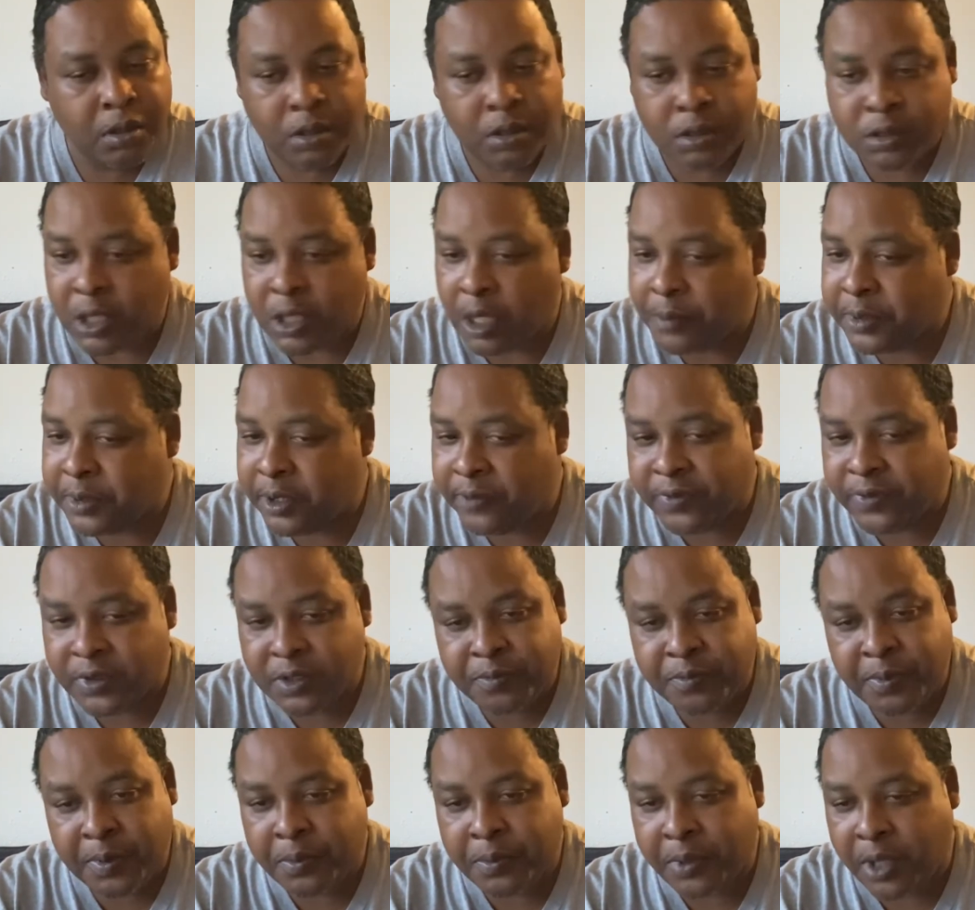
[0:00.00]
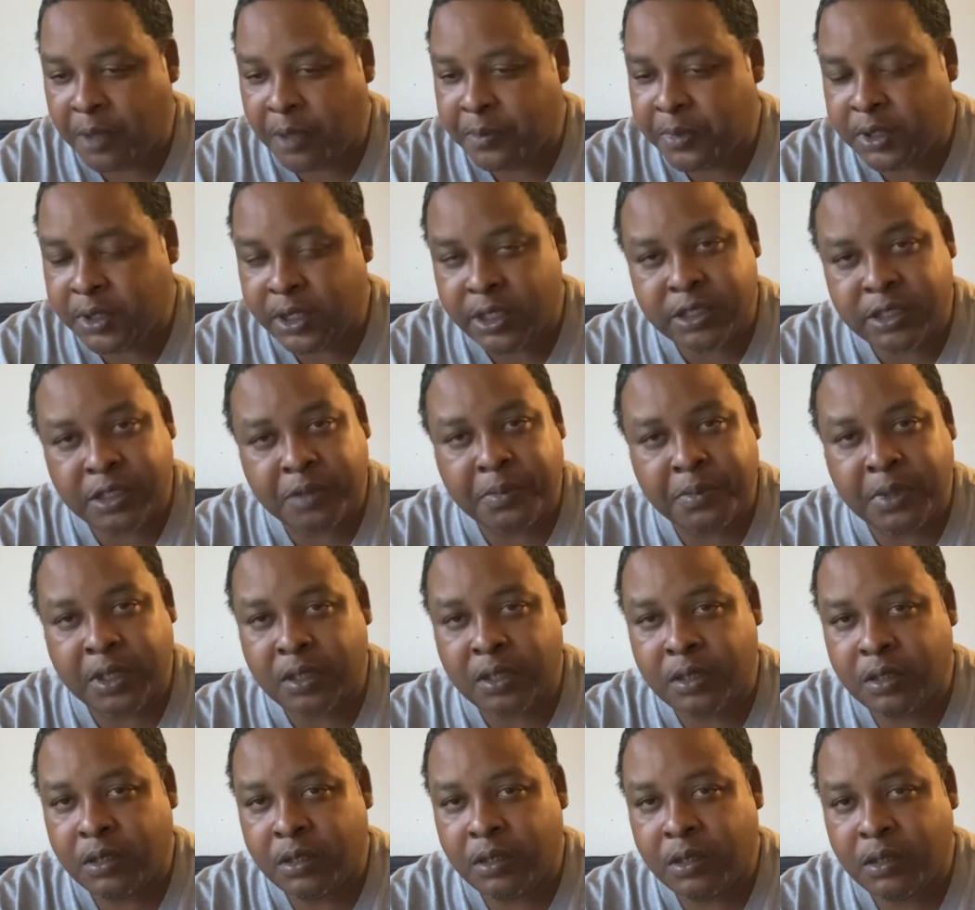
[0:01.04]
Stop giving these people ammunition, man.
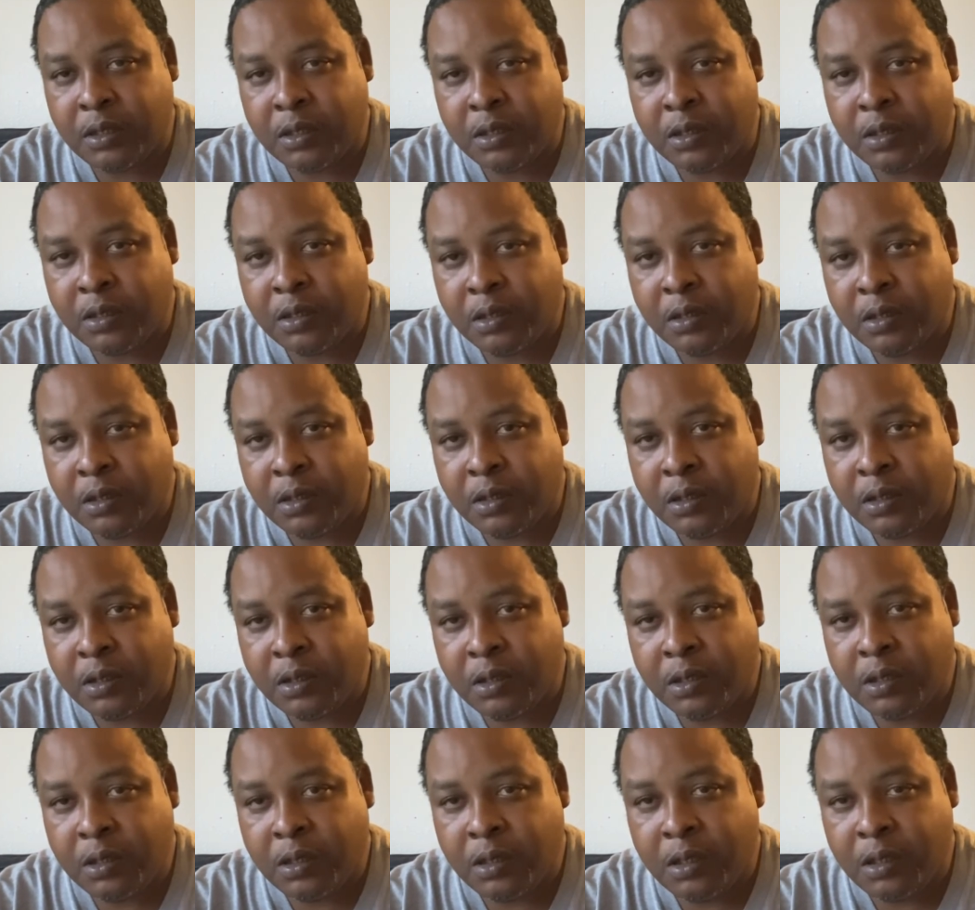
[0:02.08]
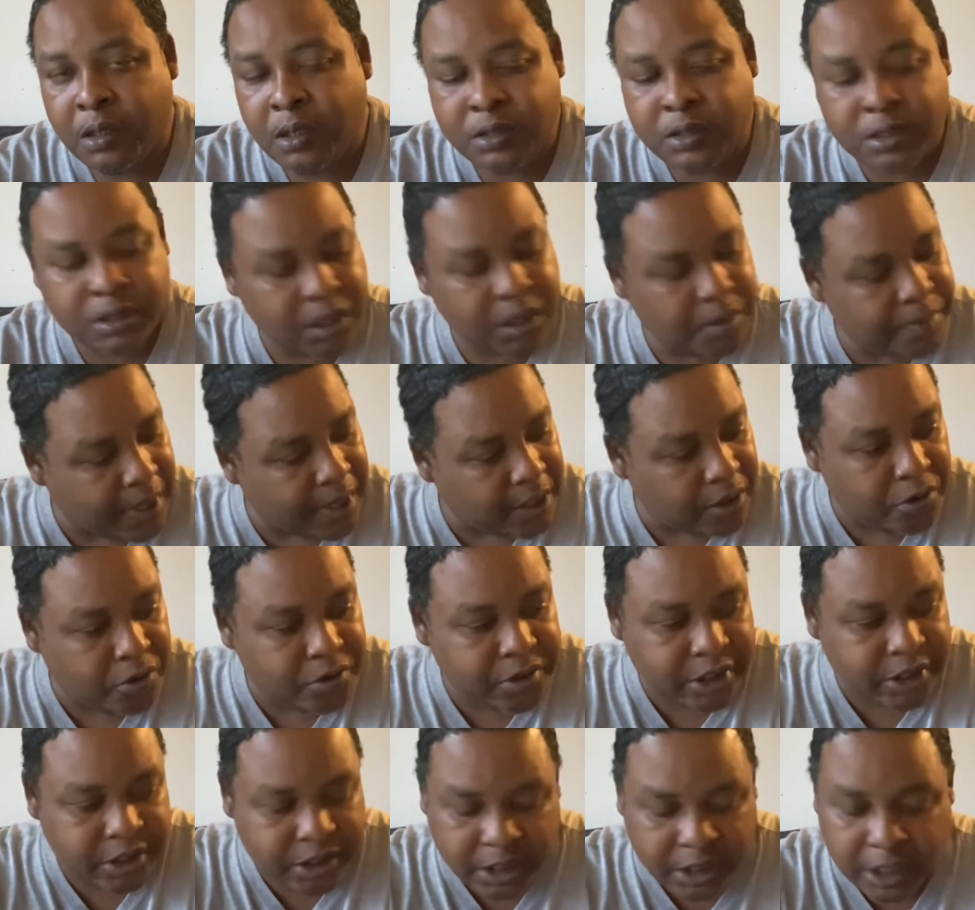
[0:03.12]
And just get back on
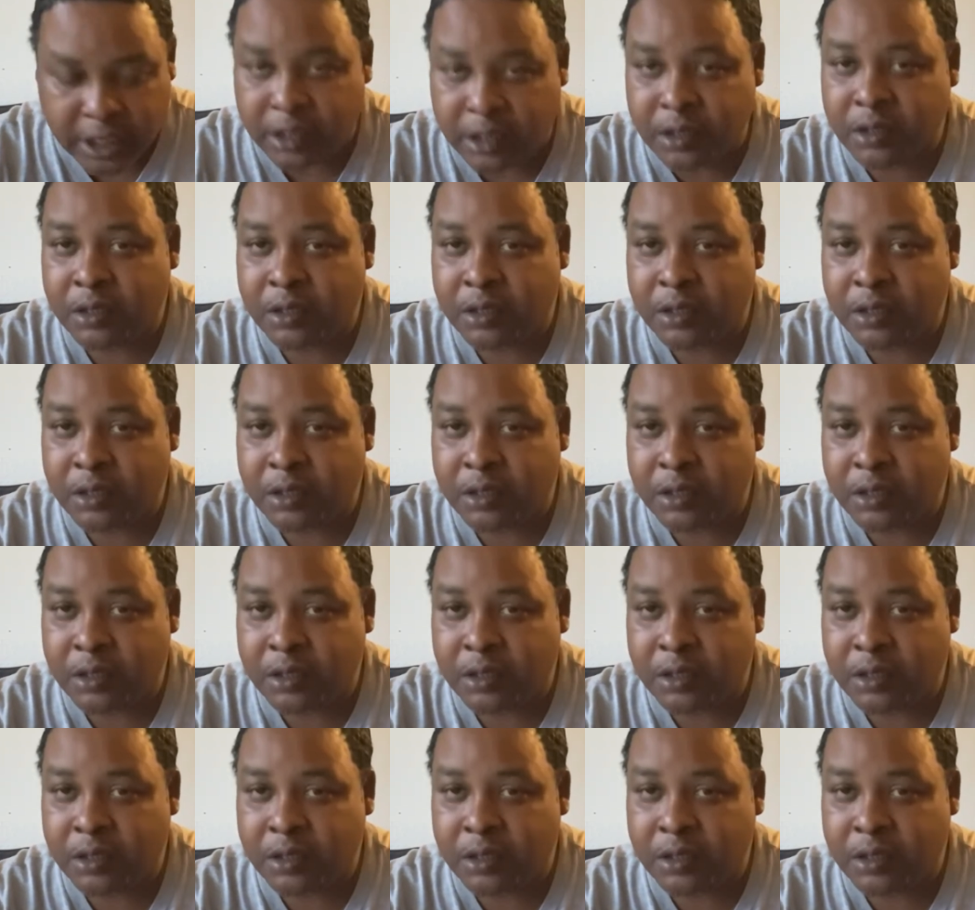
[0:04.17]
your shit.